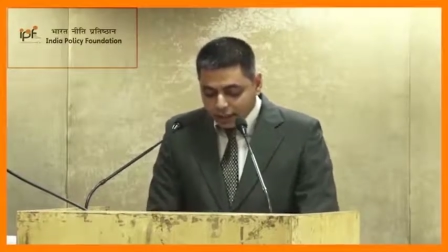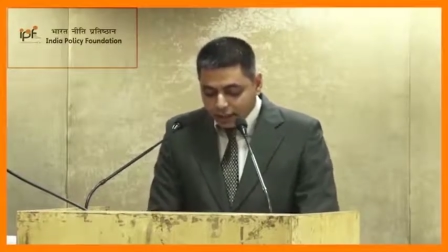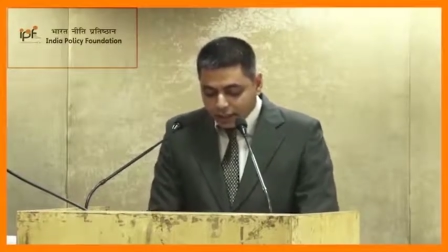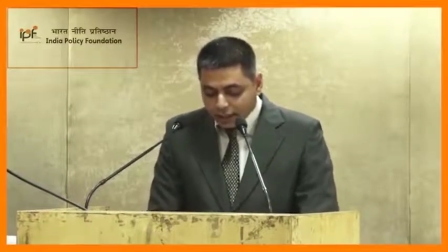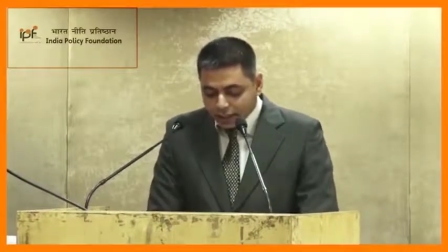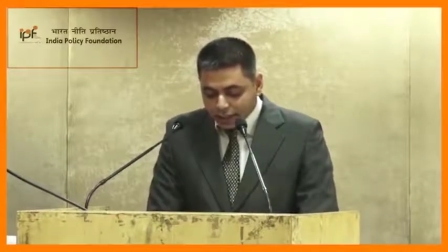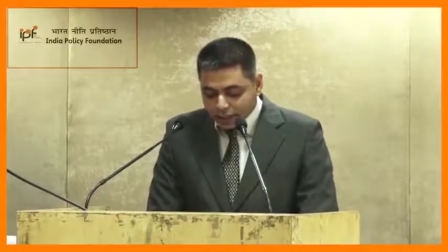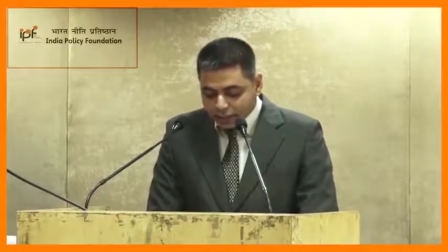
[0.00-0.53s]

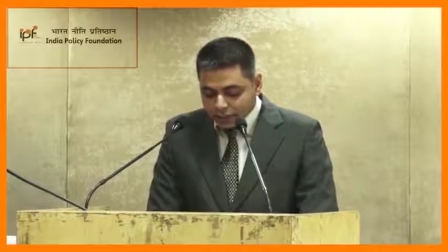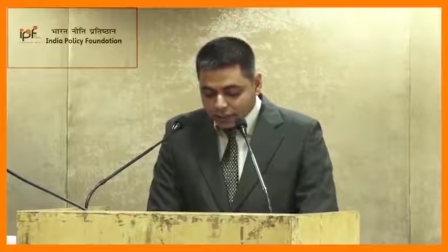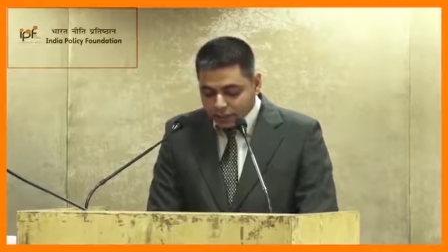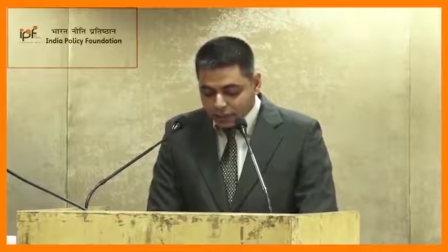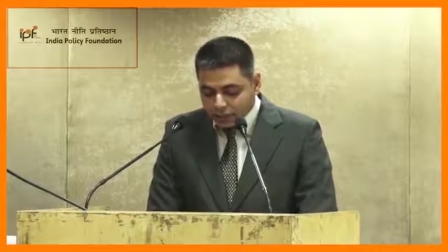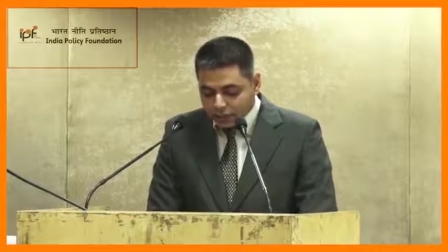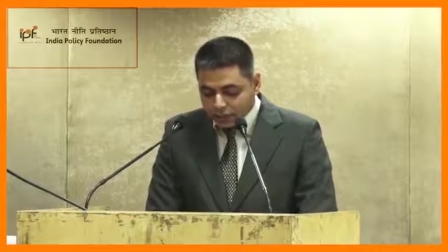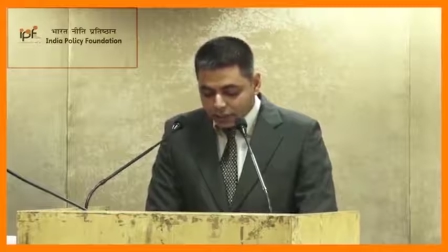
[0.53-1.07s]
the
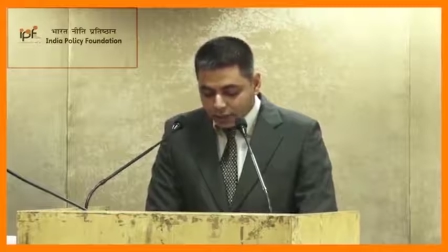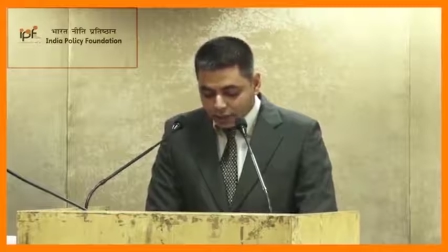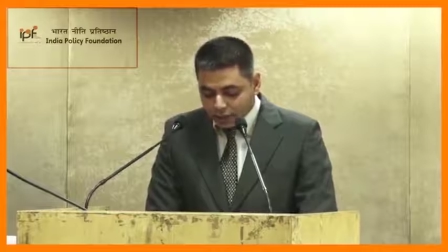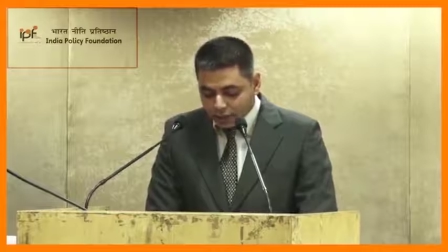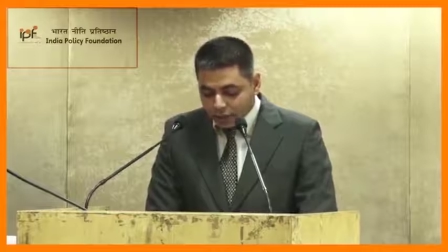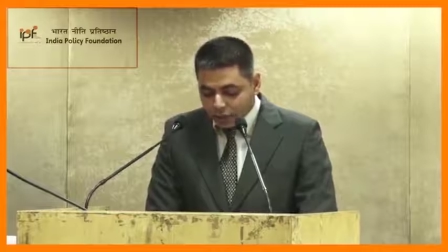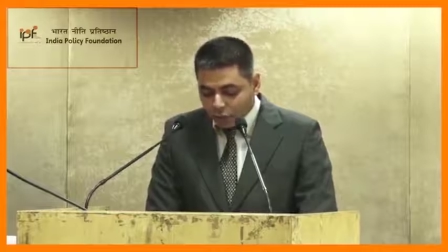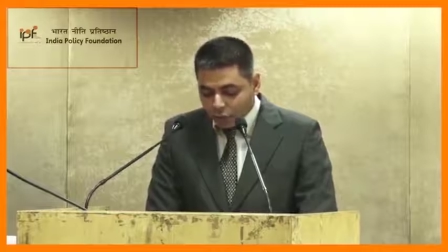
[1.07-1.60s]
reasons
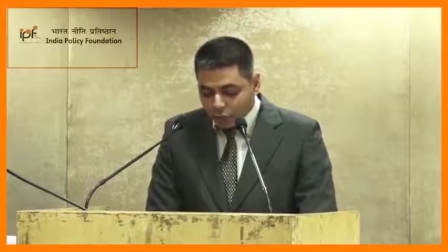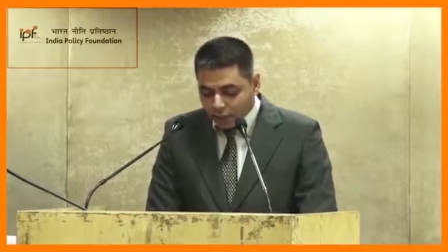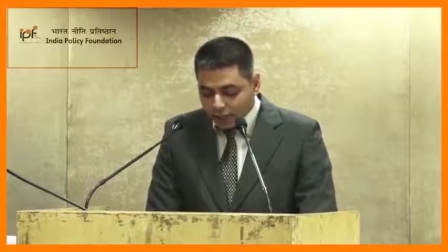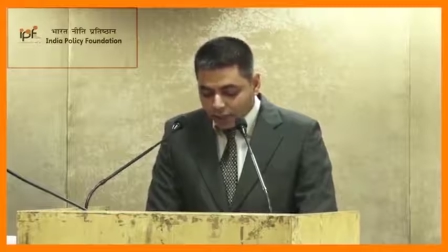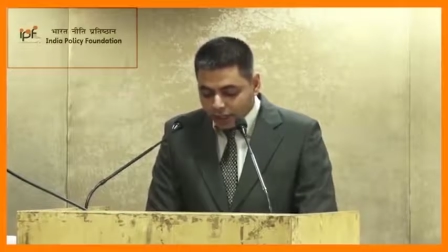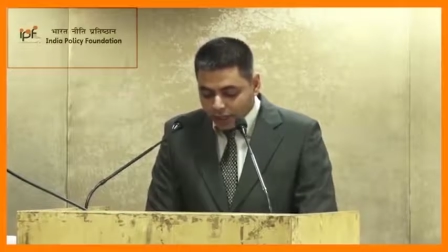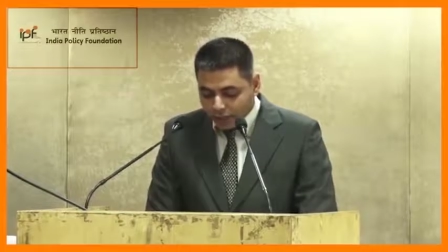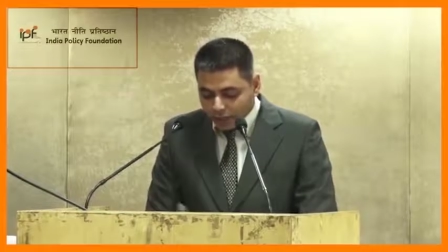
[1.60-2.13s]
for
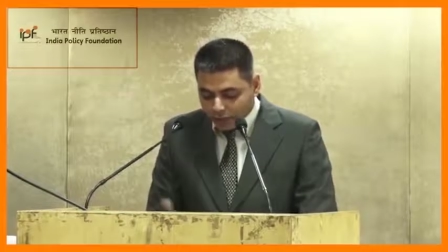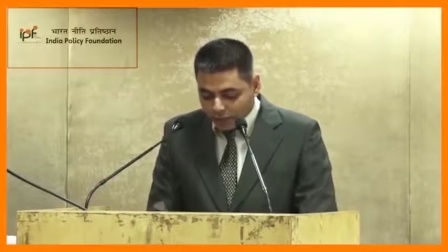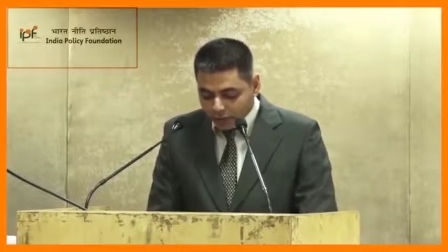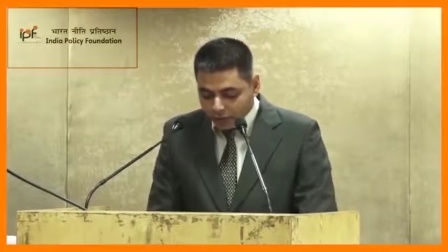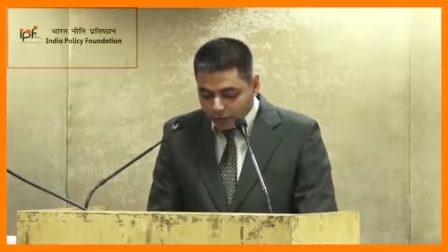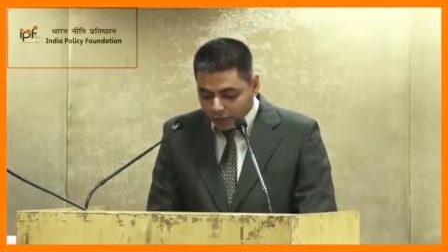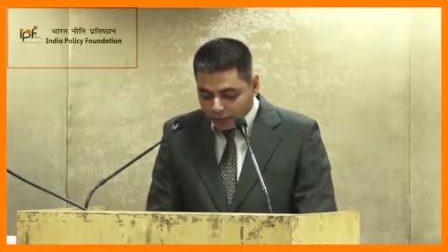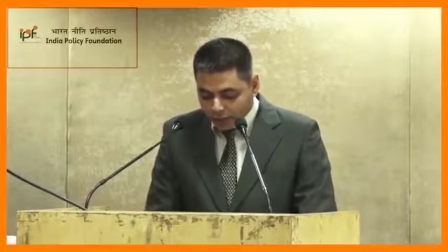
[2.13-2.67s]
the
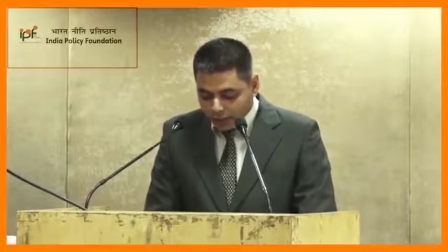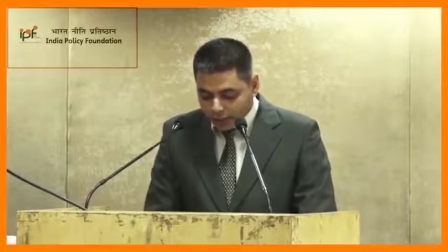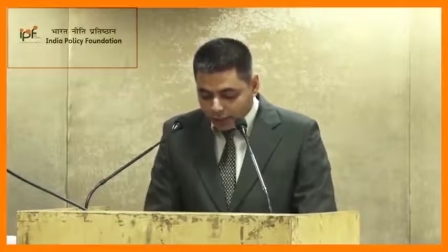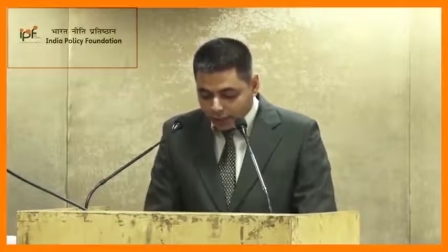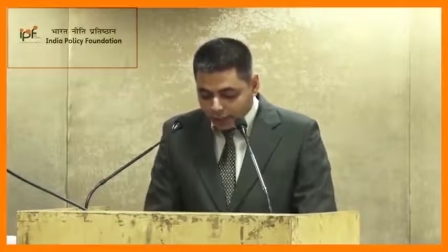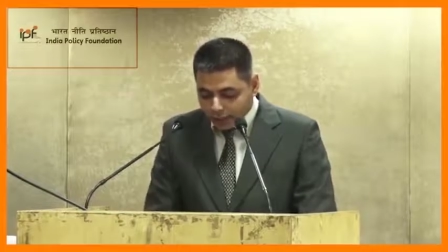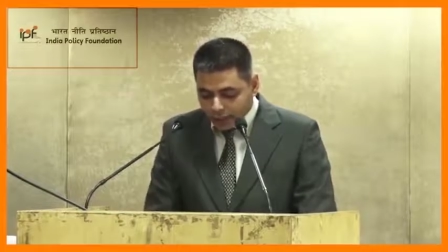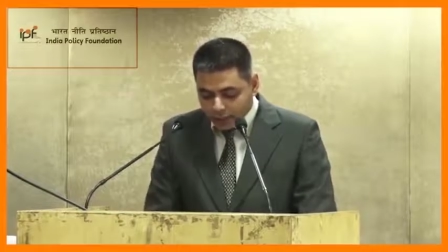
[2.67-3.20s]
hatred
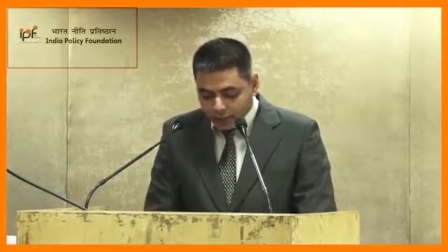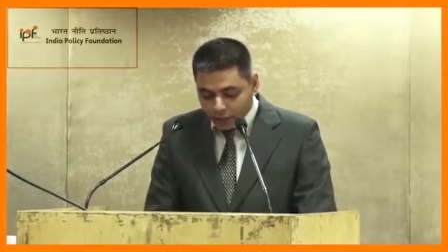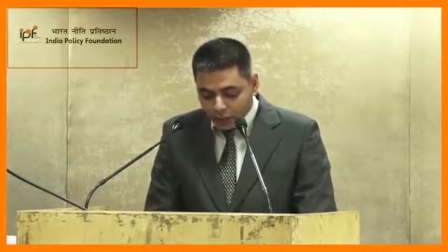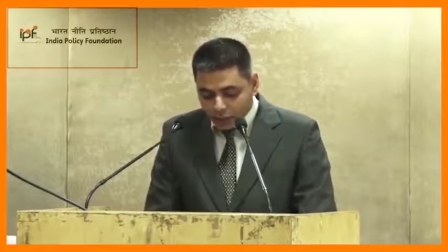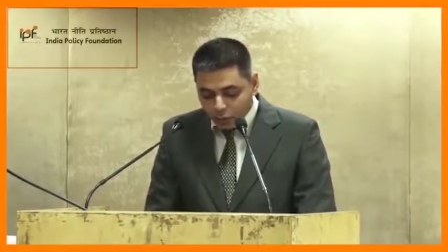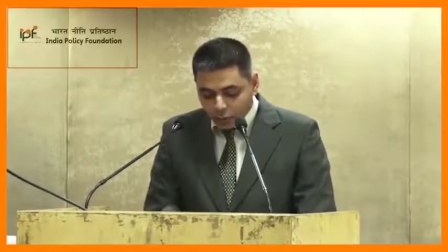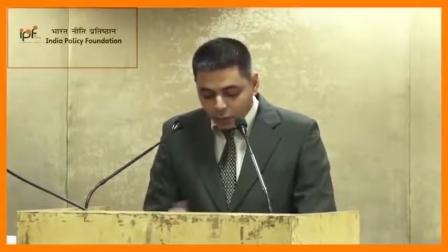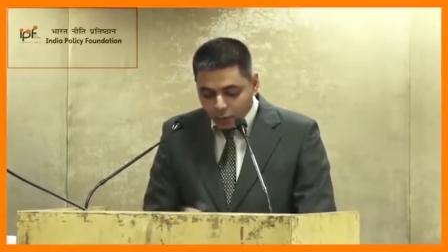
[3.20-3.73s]
that
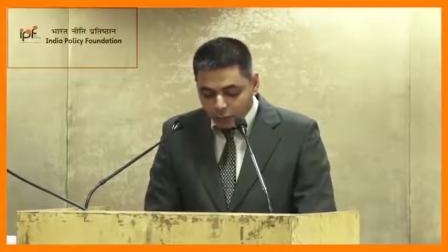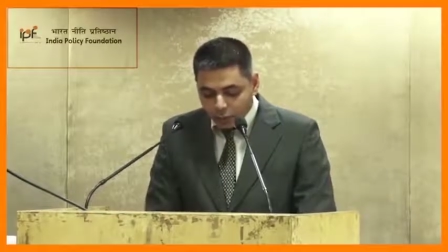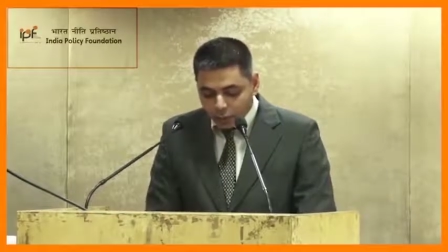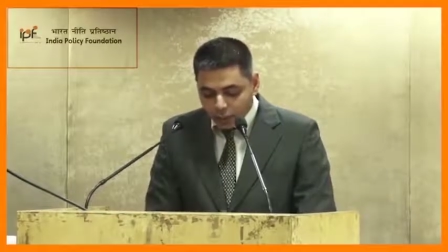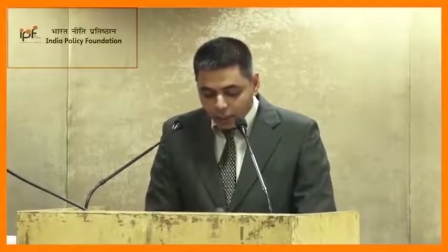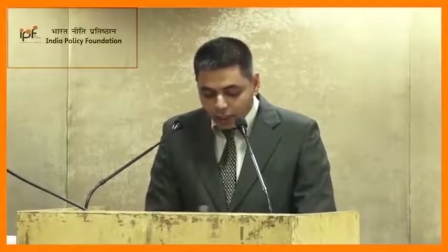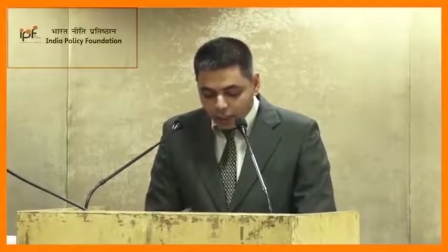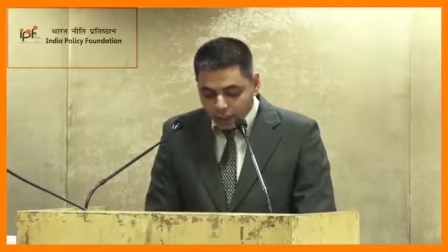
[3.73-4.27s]
allowed them
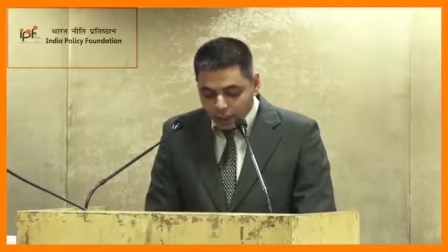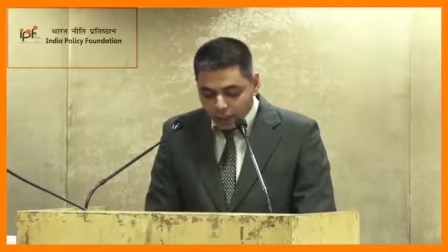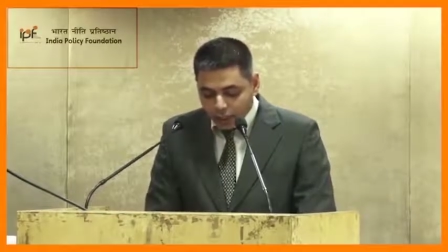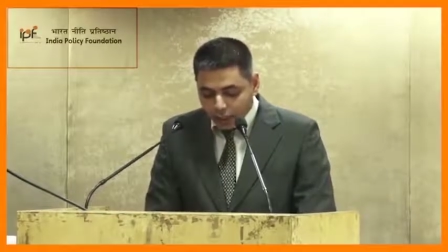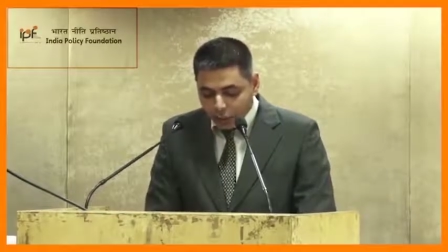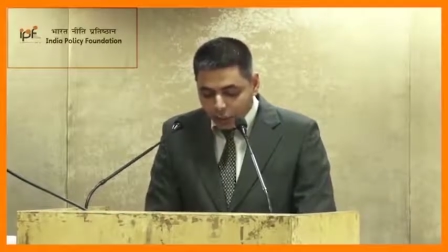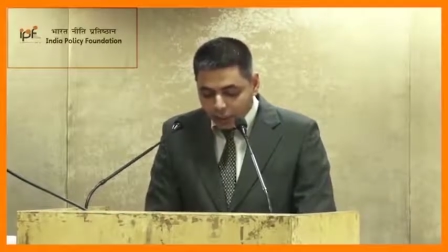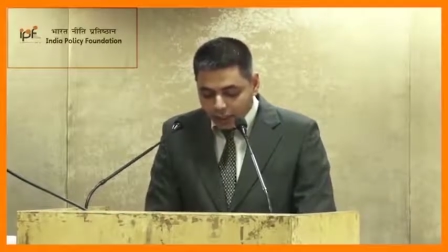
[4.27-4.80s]
to carry
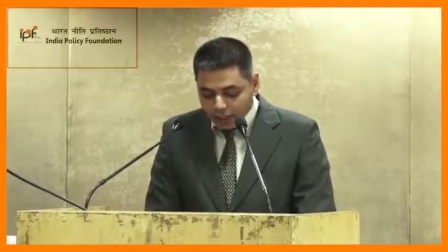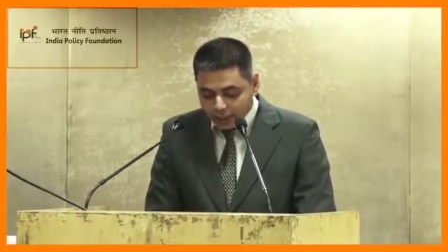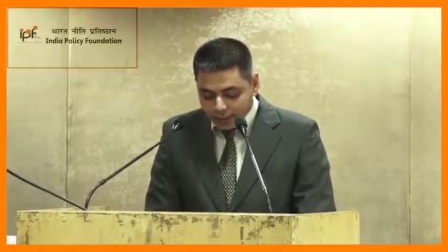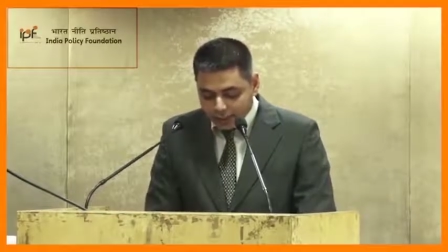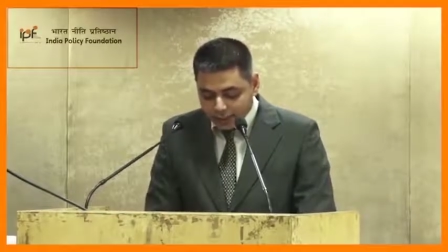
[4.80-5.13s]
out